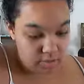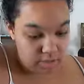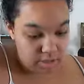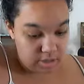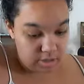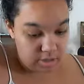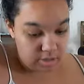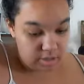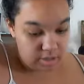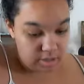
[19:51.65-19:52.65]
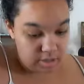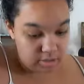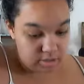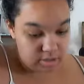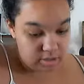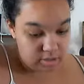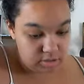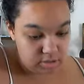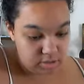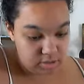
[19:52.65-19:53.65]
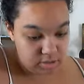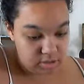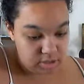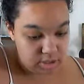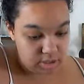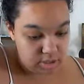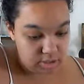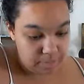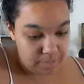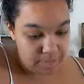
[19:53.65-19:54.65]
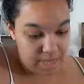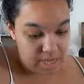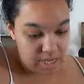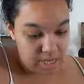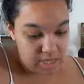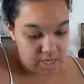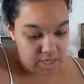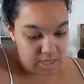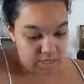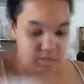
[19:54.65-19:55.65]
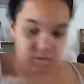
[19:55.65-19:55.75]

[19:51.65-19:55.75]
Okay, let's get paint.